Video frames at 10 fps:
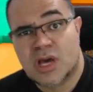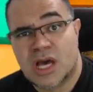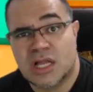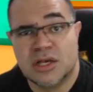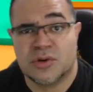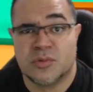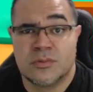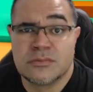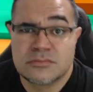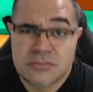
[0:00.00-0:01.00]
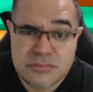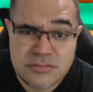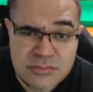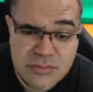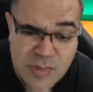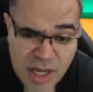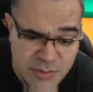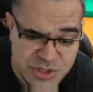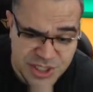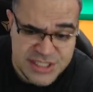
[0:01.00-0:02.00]
Hello, I'm
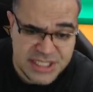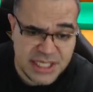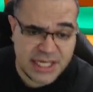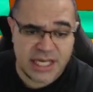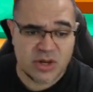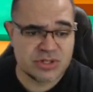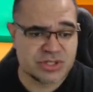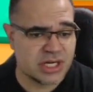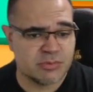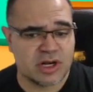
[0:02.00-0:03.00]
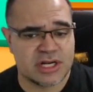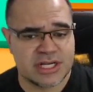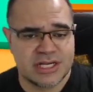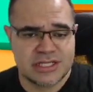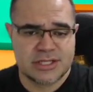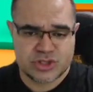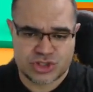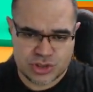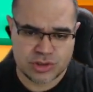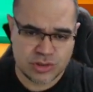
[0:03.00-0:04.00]
Trent, aka oTradeMark.
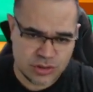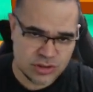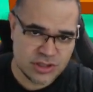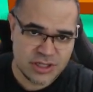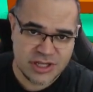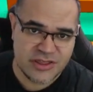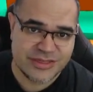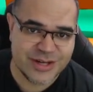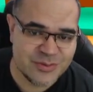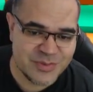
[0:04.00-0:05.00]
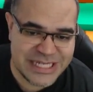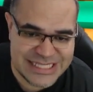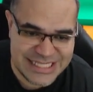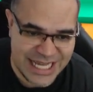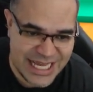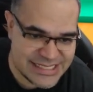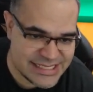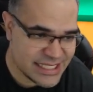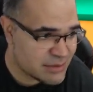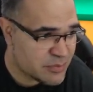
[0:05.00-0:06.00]
30 minutes, guys,
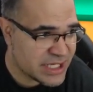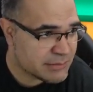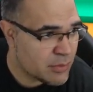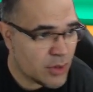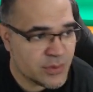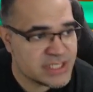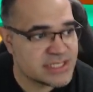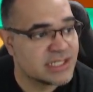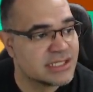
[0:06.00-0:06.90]
till the big moment.